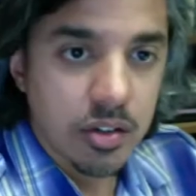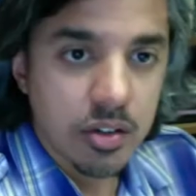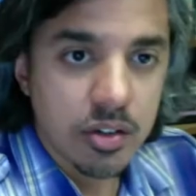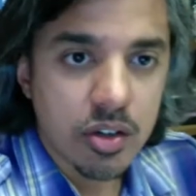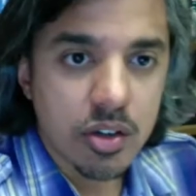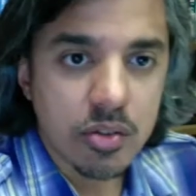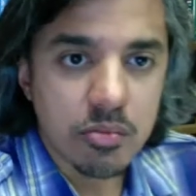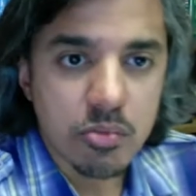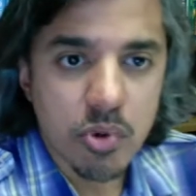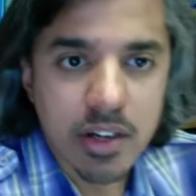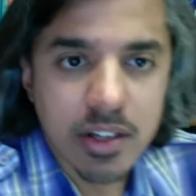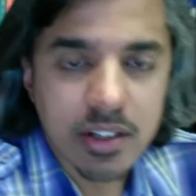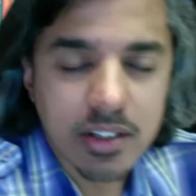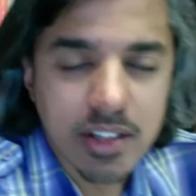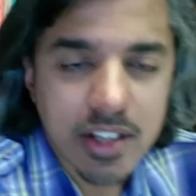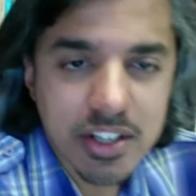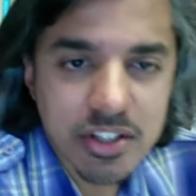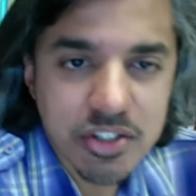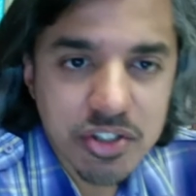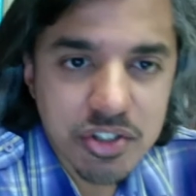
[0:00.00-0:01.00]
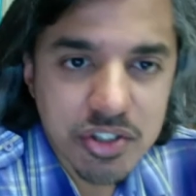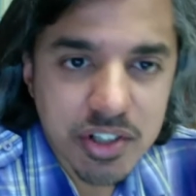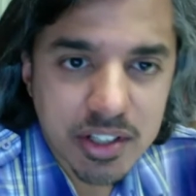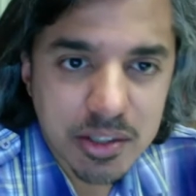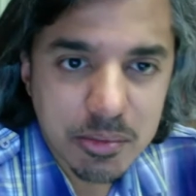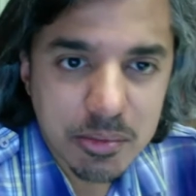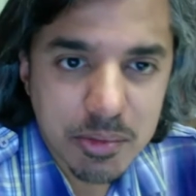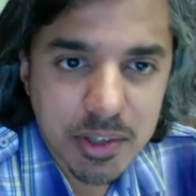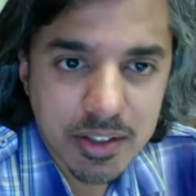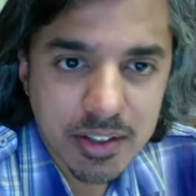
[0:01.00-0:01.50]
Good morning, ladies and
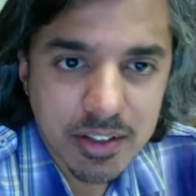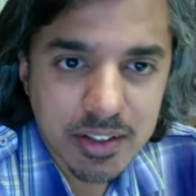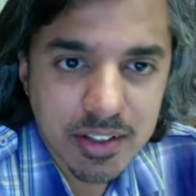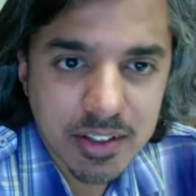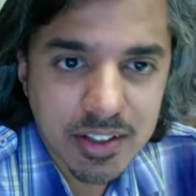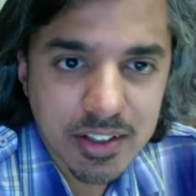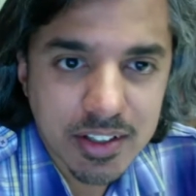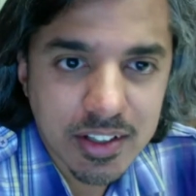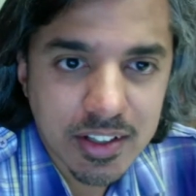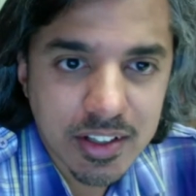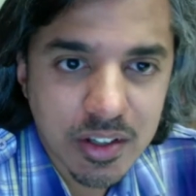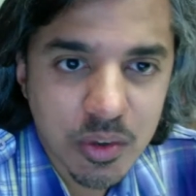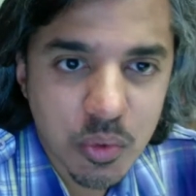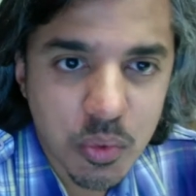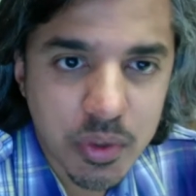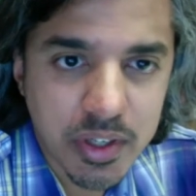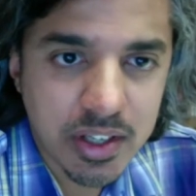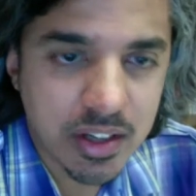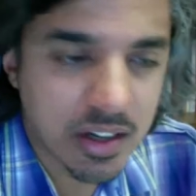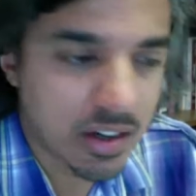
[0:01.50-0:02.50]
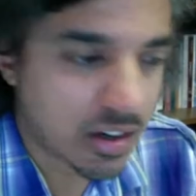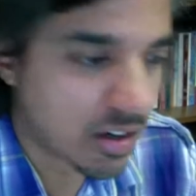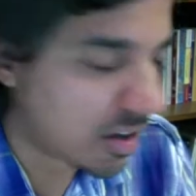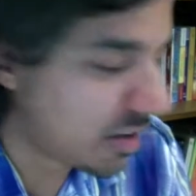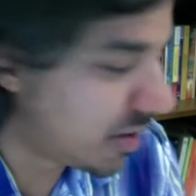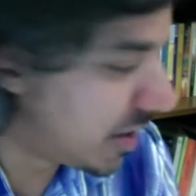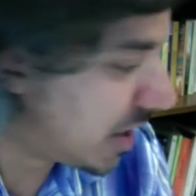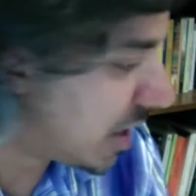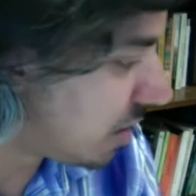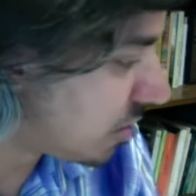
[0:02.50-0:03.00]
gentlemen. We are
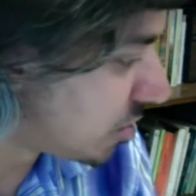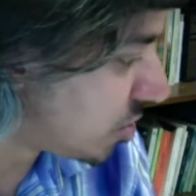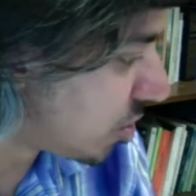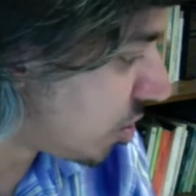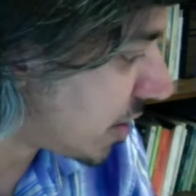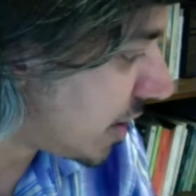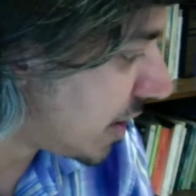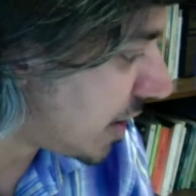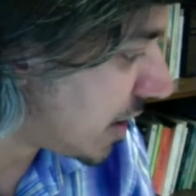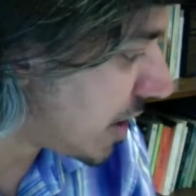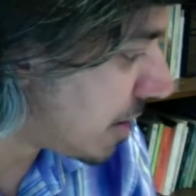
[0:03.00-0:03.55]
now talking